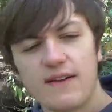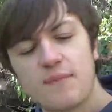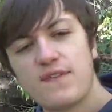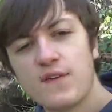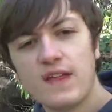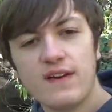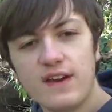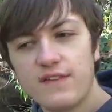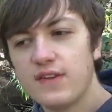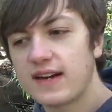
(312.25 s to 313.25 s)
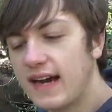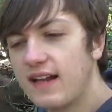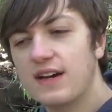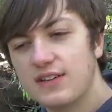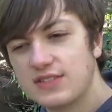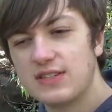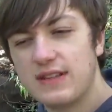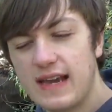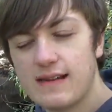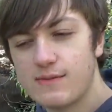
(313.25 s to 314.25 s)
before the interview I kind of understood
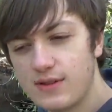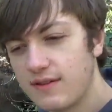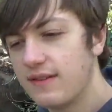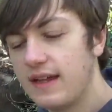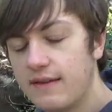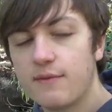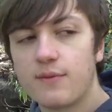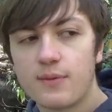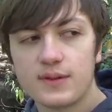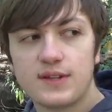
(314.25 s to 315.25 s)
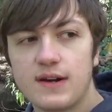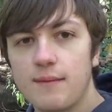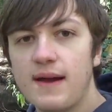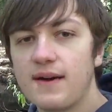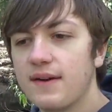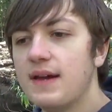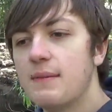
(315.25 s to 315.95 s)
the animal and what they're about,